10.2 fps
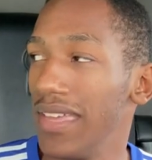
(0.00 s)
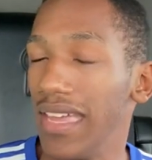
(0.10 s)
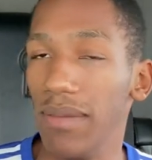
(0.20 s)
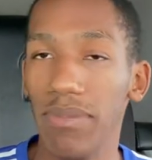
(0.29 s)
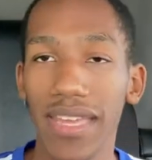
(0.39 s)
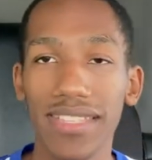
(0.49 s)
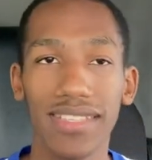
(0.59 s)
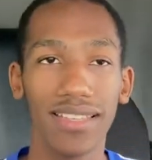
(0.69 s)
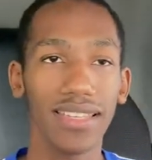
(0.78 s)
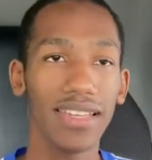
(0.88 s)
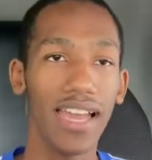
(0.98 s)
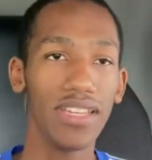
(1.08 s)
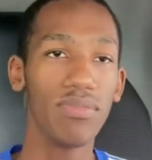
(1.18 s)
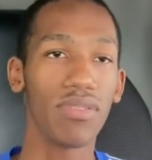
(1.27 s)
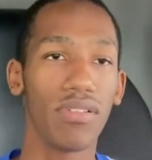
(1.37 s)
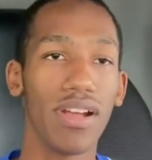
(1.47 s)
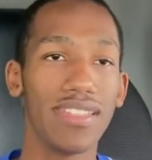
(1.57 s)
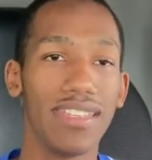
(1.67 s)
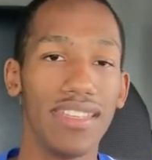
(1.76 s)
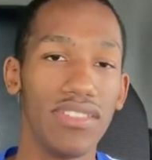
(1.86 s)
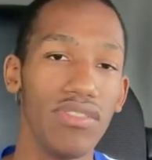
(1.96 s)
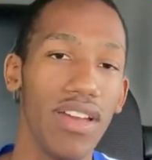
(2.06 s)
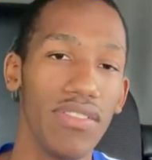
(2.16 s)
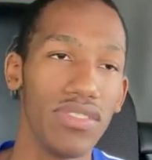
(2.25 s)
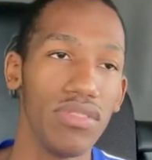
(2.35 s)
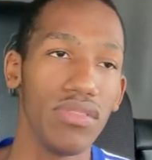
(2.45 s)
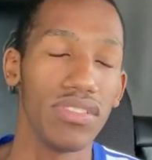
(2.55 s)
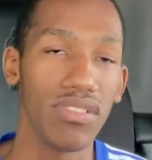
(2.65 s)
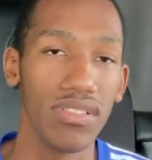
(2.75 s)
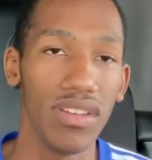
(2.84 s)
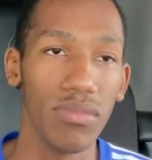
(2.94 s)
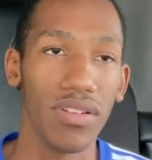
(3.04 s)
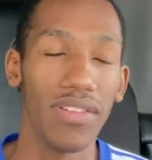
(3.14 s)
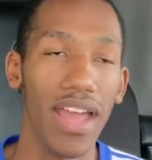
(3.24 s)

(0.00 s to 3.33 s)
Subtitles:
And basically how you progress is you have to do a certain number of